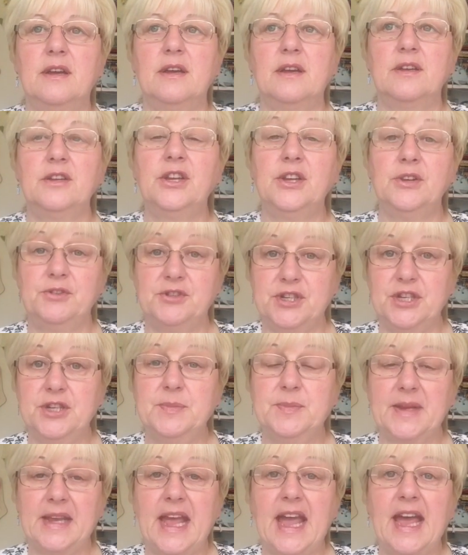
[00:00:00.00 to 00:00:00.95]

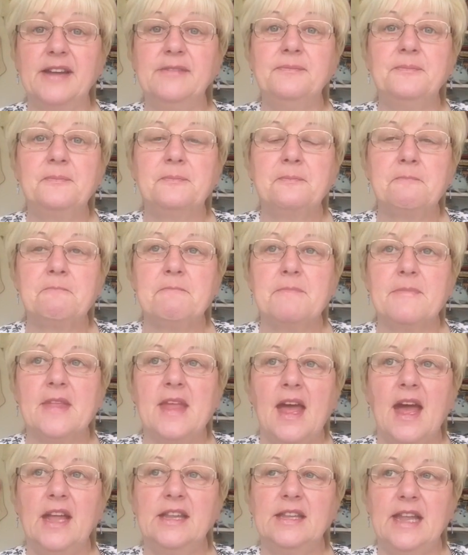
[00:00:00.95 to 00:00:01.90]
YouTube again,
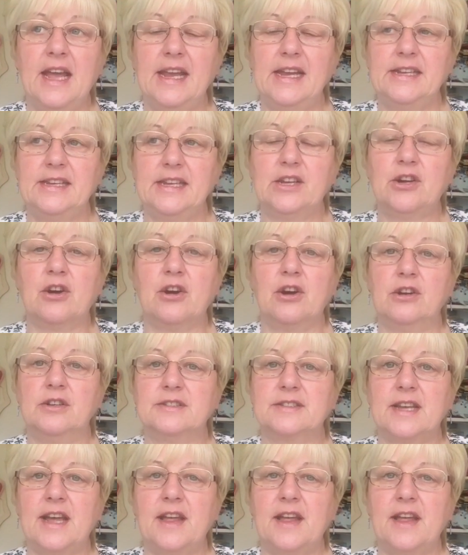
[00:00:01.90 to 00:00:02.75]
a lady called,